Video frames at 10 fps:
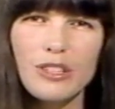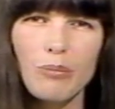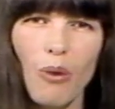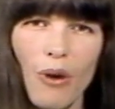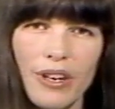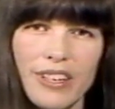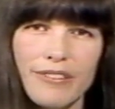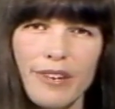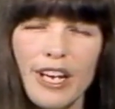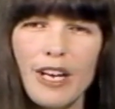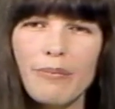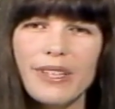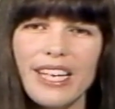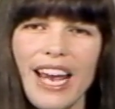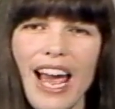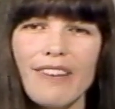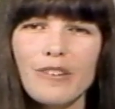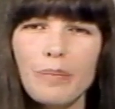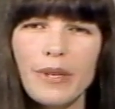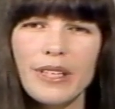supportive, but they
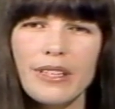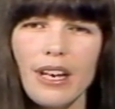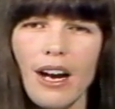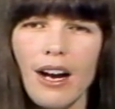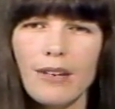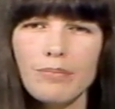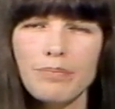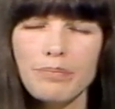haven't been uh,